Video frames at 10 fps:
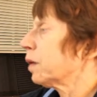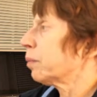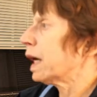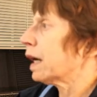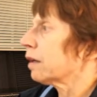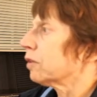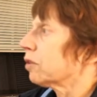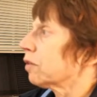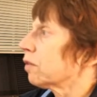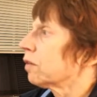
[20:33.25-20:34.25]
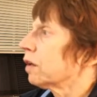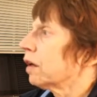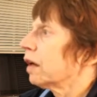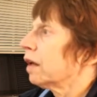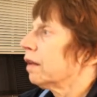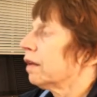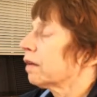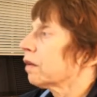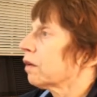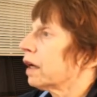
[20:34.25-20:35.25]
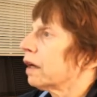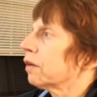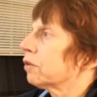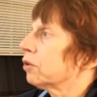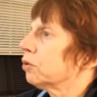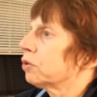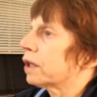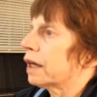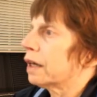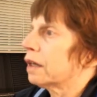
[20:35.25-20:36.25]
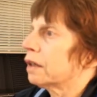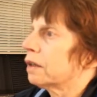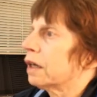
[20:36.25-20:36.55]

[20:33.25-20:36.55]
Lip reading: packager. This allows you to edit